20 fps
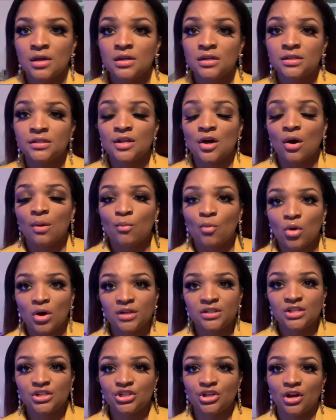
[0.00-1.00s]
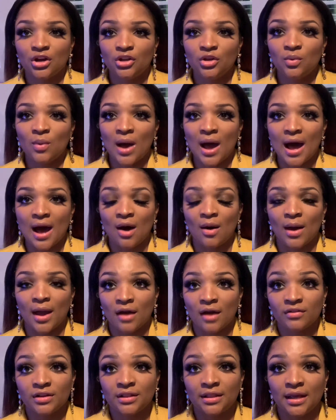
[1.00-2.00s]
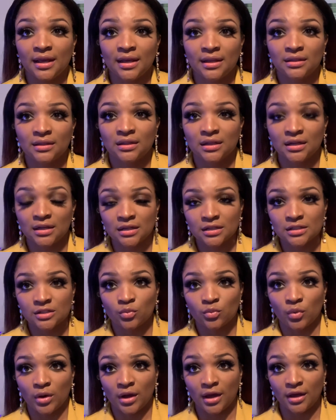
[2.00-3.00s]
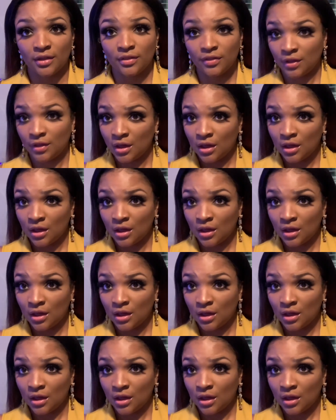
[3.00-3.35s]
So I'm going to show you how everything looks with